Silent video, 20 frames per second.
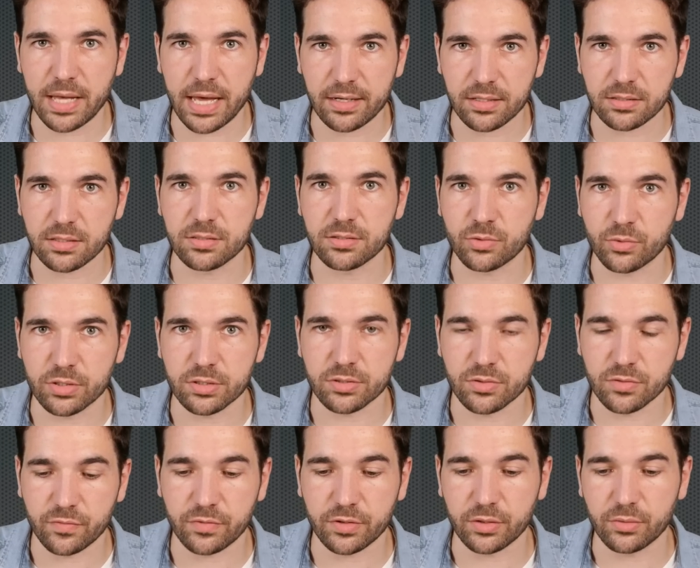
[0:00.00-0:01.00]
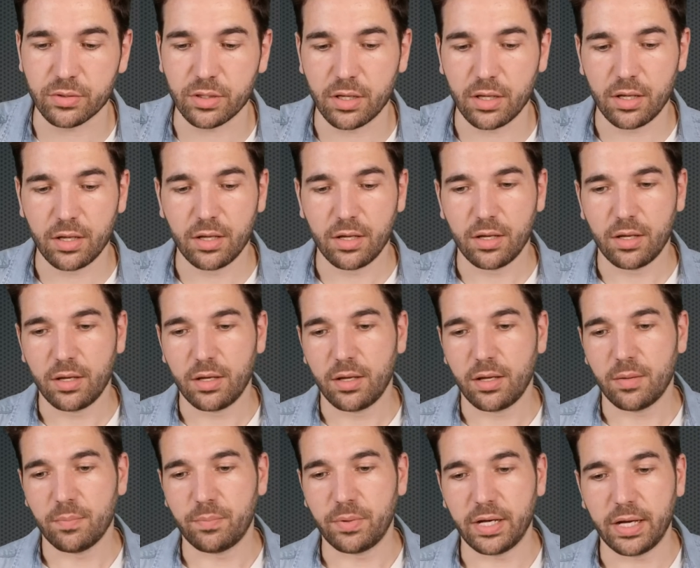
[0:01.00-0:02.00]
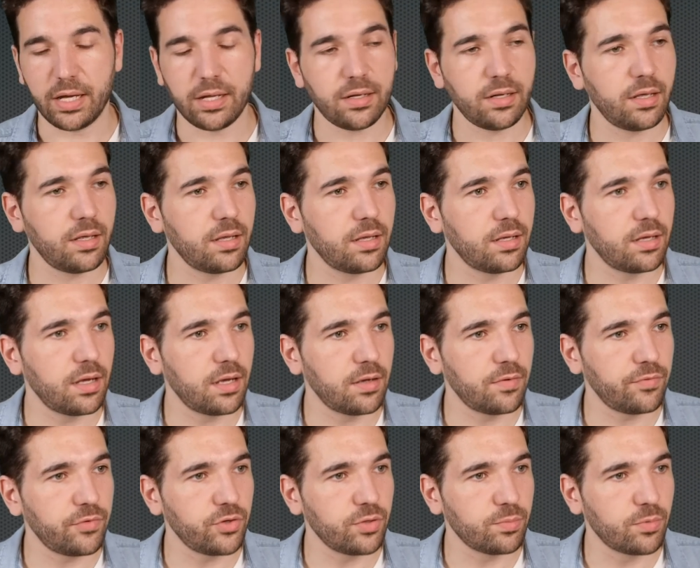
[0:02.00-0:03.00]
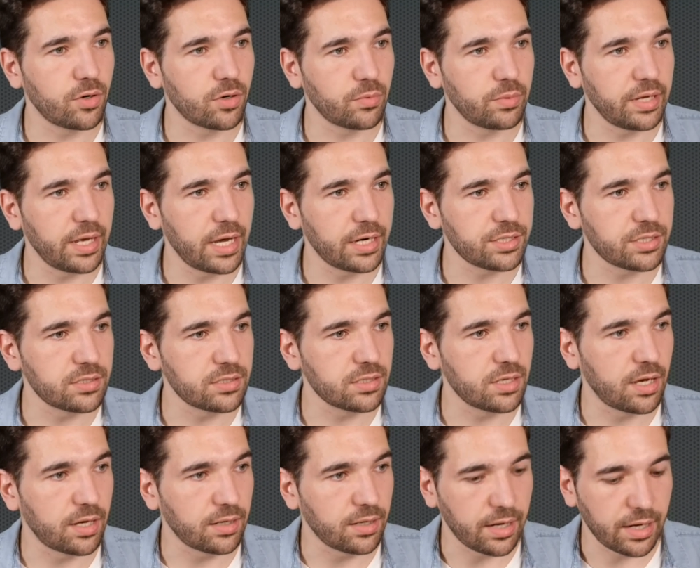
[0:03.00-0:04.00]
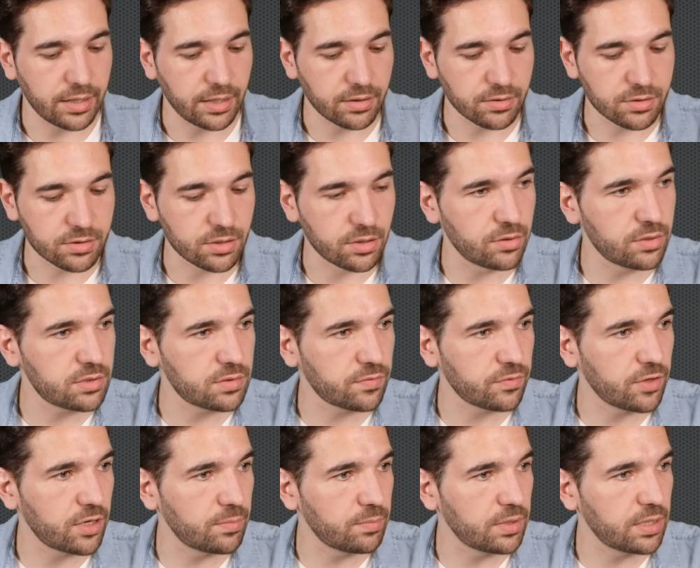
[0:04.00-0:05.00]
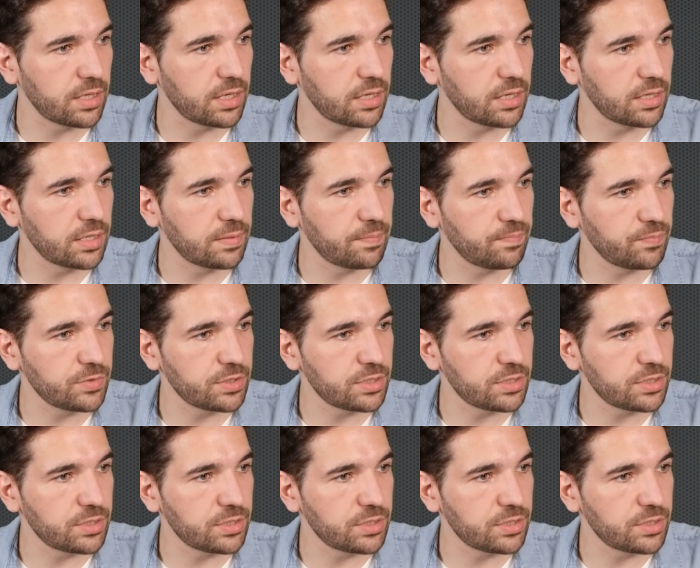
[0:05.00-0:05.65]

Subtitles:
Madison's crystal flute. But a few more reactions online here. So this is from